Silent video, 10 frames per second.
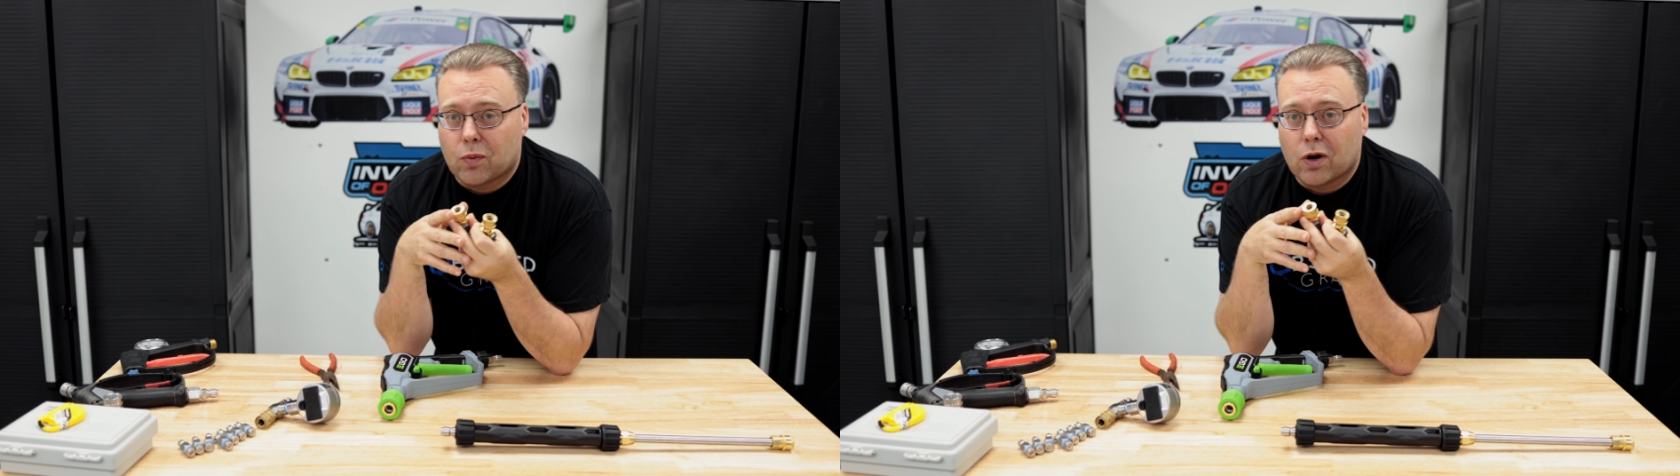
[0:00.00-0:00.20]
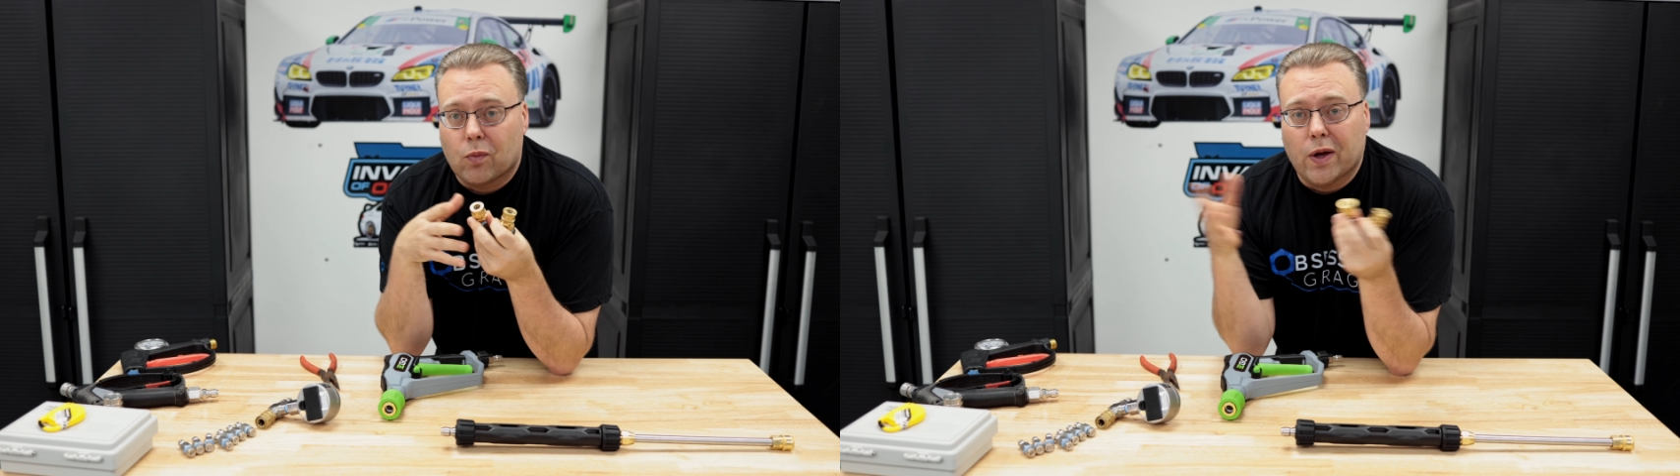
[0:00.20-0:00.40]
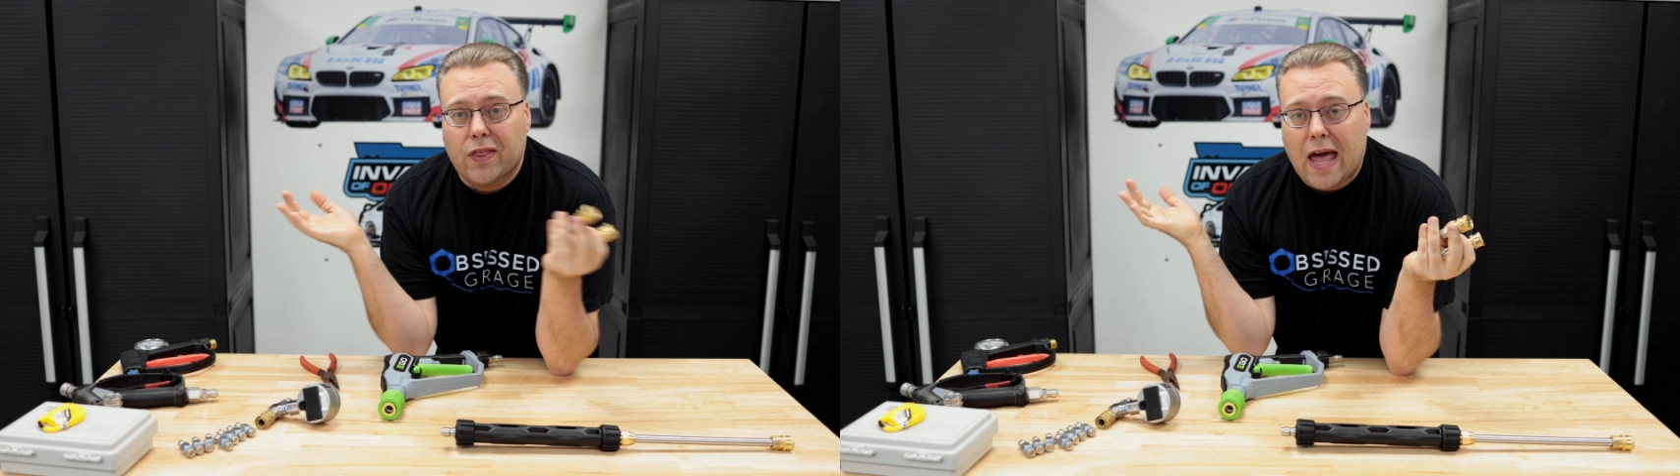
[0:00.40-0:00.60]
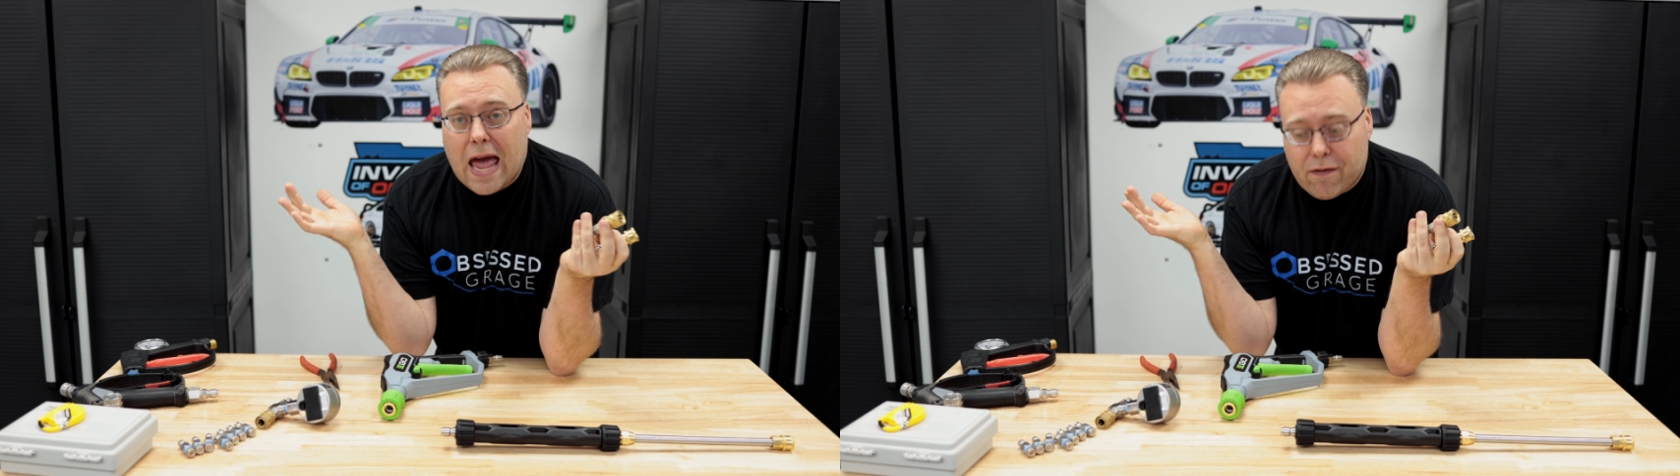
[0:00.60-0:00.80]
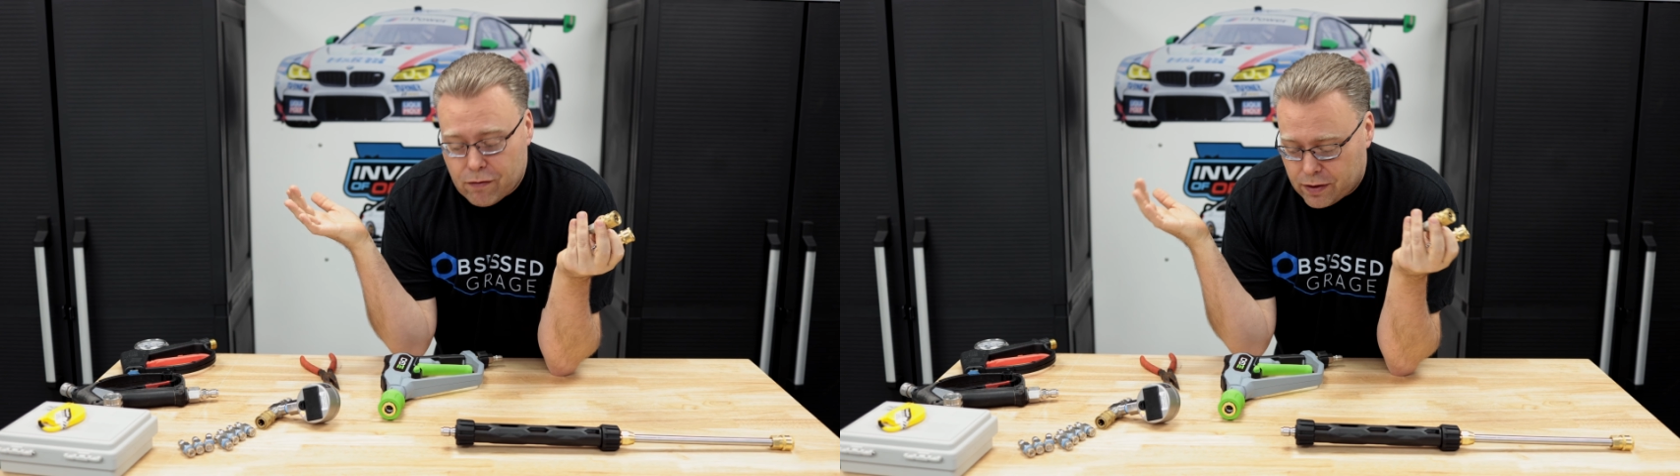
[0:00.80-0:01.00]
work with
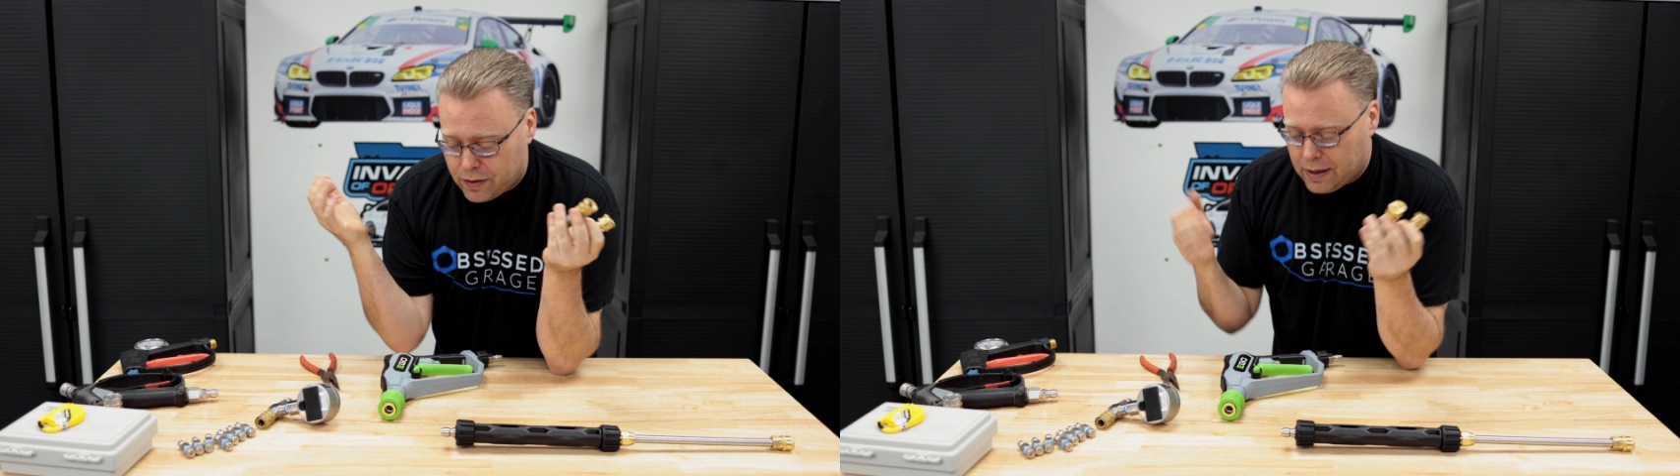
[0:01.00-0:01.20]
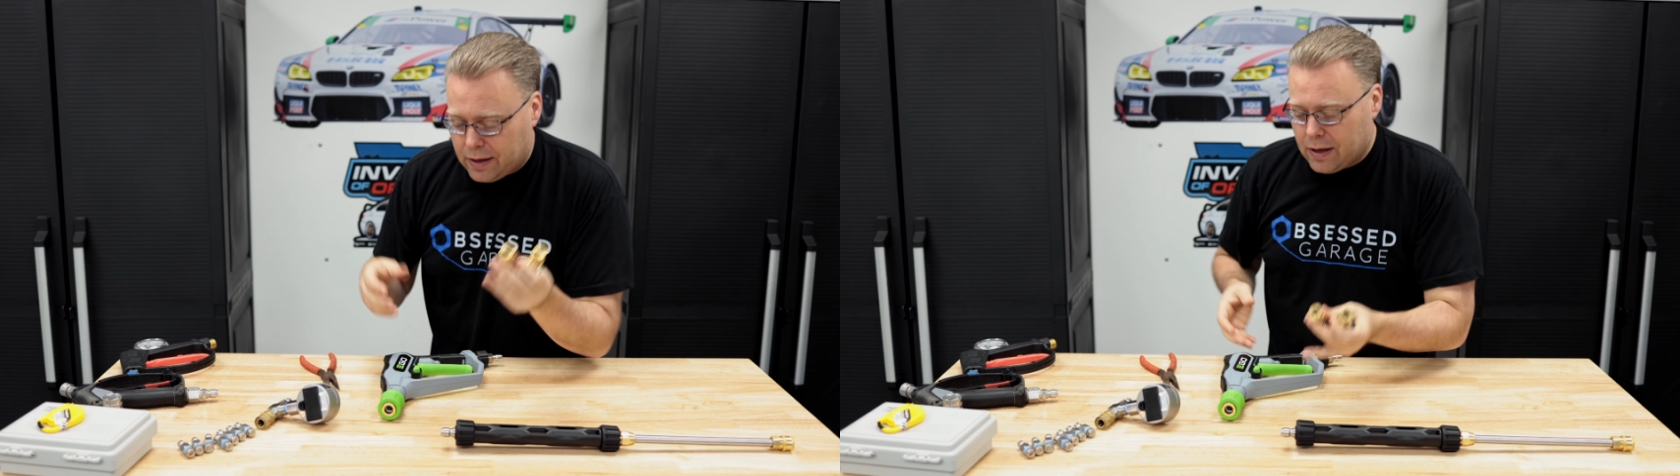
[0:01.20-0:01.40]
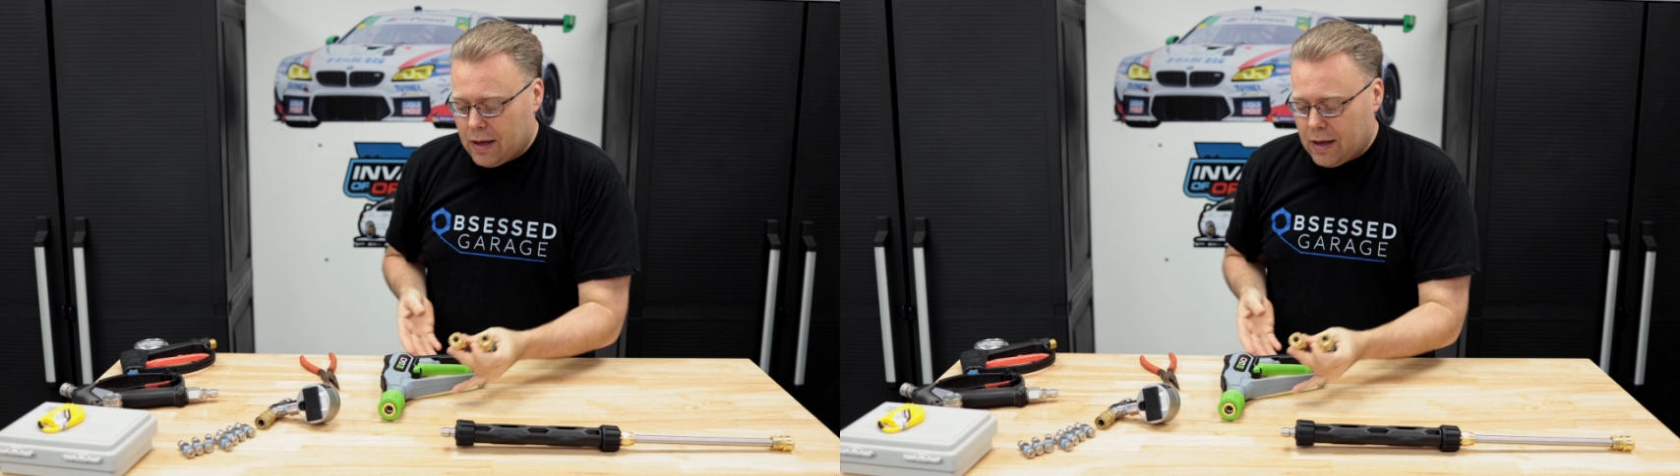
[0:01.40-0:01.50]
everything.